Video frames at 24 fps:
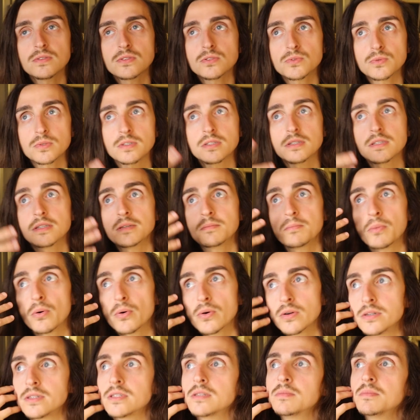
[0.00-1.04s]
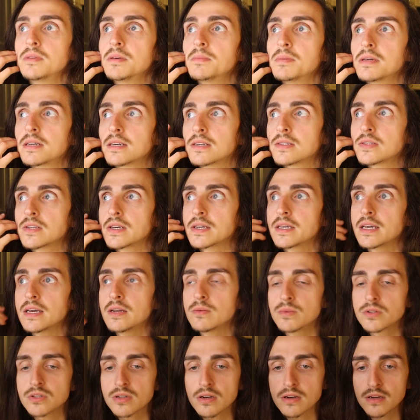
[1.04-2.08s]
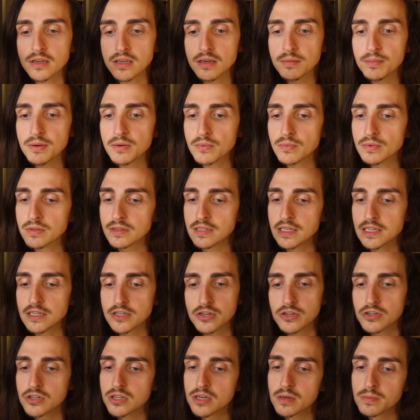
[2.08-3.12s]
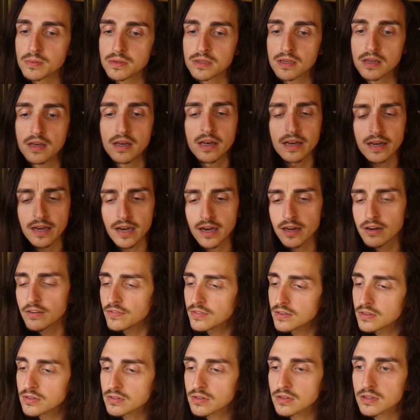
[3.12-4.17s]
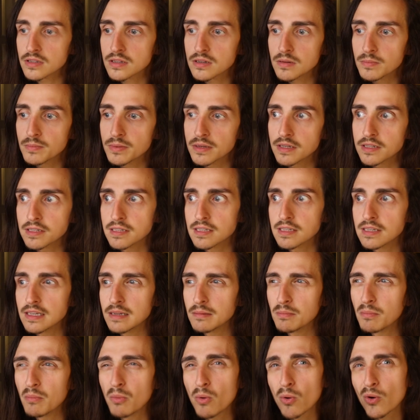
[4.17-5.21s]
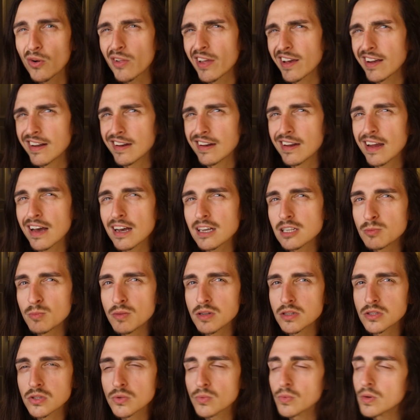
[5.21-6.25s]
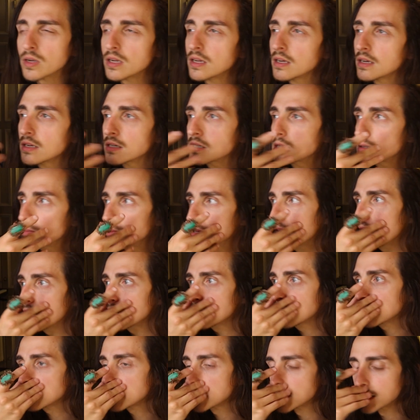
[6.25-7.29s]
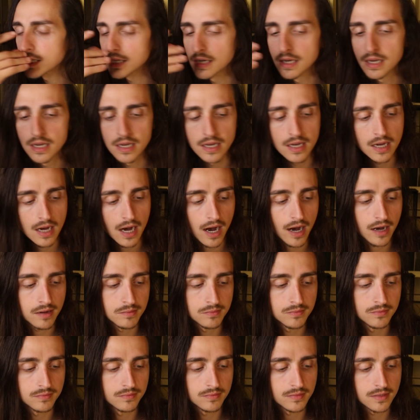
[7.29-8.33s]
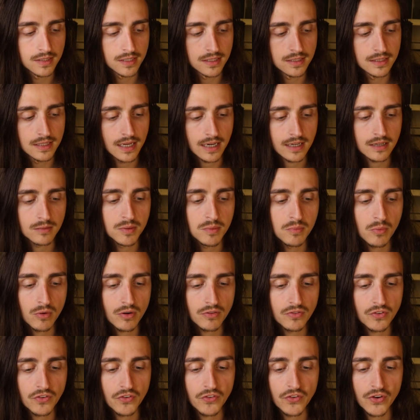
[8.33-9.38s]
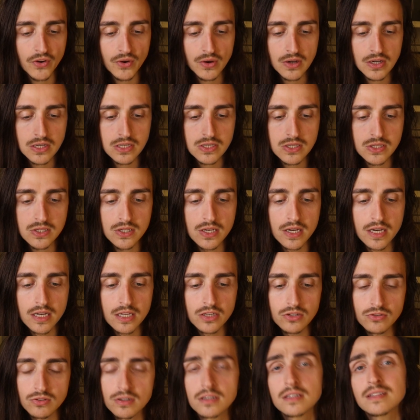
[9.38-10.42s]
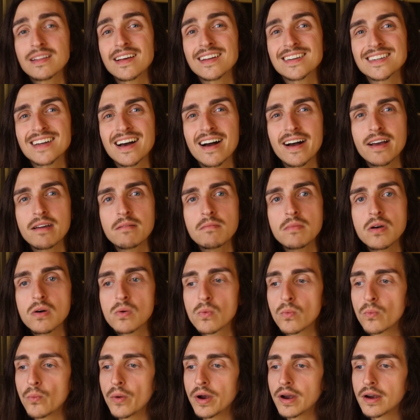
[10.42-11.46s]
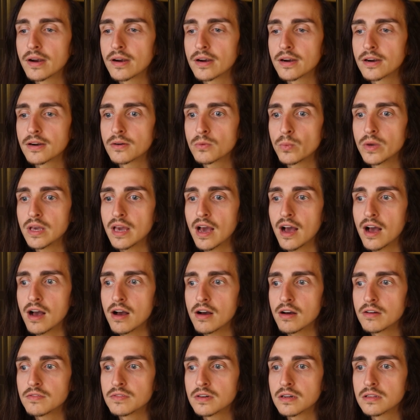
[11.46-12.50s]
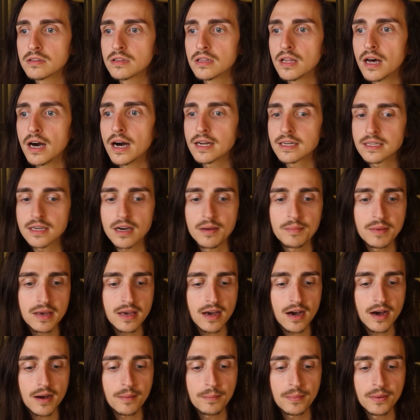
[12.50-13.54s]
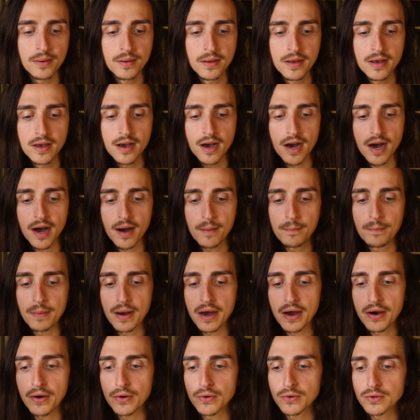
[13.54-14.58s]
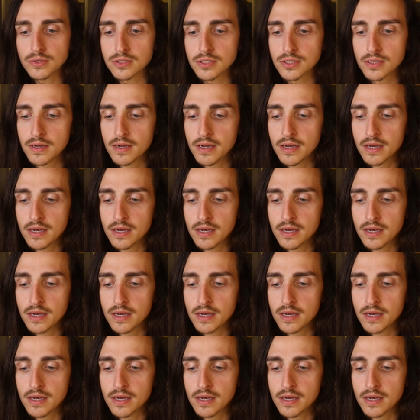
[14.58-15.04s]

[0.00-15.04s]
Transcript: feels really important to me because, again, we're talking about relationships. Kind of feels a little bit more like next month's reading, to be honest. Um, th- that could be more of a focus during that time where we have a lot coming up about